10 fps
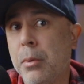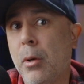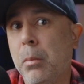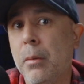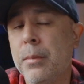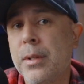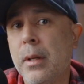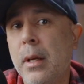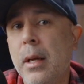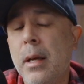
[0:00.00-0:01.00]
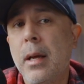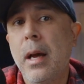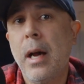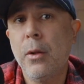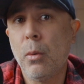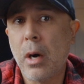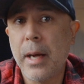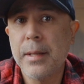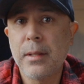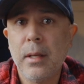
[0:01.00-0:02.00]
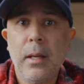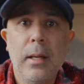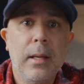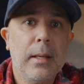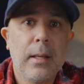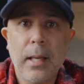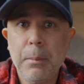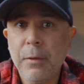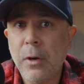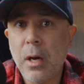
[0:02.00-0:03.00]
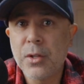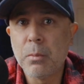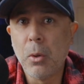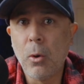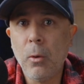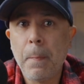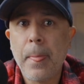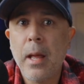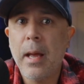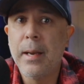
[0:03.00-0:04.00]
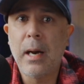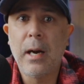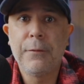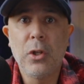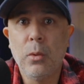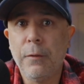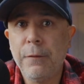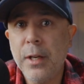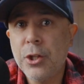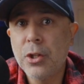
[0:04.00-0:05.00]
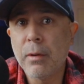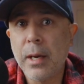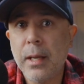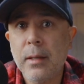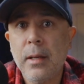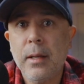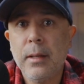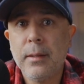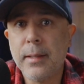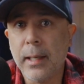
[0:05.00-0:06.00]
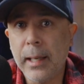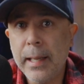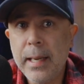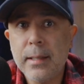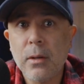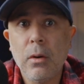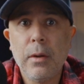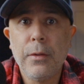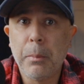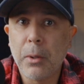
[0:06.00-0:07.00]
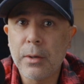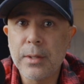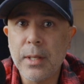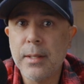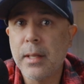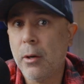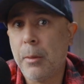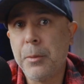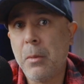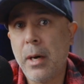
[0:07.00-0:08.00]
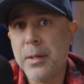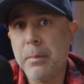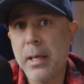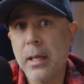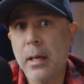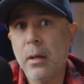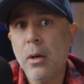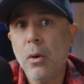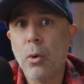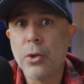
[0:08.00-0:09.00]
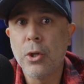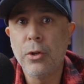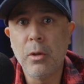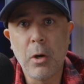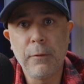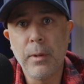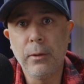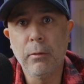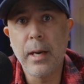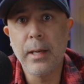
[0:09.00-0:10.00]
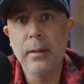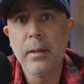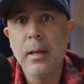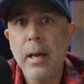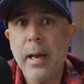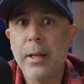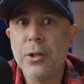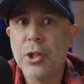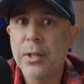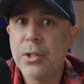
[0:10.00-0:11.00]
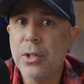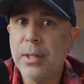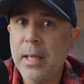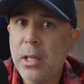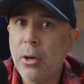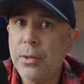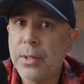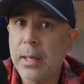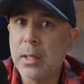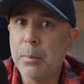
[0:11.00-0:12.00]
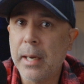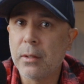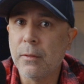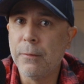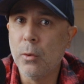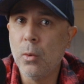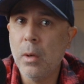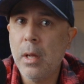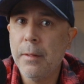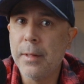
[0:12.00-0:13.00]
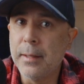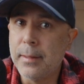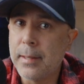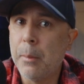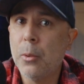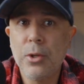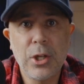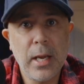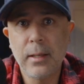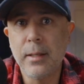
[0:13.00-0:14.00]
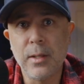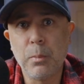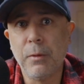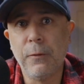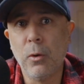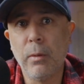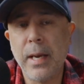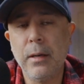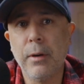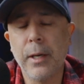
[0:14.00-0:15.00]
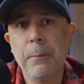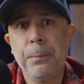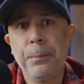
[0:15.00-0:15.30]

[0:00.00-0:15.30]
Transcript: problems. Otherwise, keep the file small and after you have finished your edit, delete the proxies and optimize media or turn them off when grading and adjust your decode settings back to full, then double check this before rendering.